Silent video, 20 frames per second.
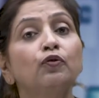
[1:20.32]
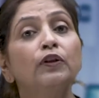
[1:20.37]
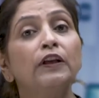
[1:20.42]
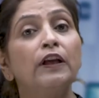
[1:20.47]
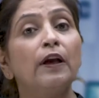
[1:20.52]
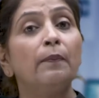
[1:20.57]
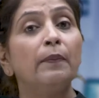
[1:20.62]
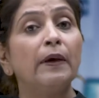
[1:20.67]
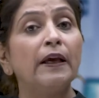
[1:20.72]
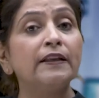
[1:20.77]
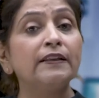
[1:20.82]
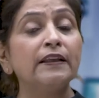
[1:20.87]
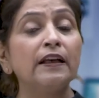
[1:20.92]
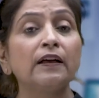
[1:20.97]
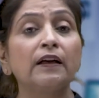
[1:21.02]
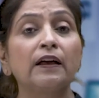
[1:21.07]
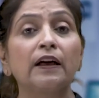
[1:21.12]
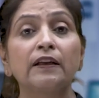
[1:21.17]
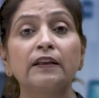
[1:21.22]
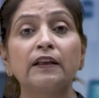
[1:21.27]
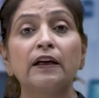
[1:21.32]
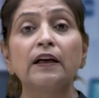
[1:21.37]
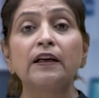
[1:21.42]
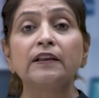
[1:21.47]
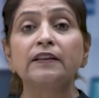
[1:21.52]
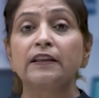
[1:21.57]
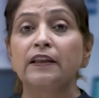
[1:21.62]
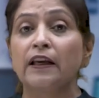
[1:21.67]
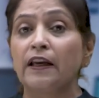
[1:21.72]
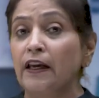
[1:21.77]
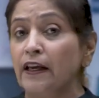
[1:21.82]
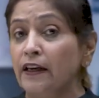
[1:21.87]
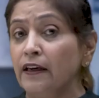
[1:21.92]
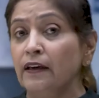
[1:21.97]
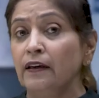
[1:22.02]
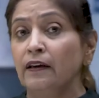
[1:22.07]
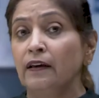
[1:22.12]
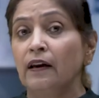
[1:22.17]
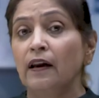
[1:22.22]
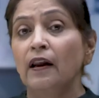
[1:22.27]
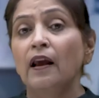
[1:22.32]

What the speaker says: to the amazing careers in,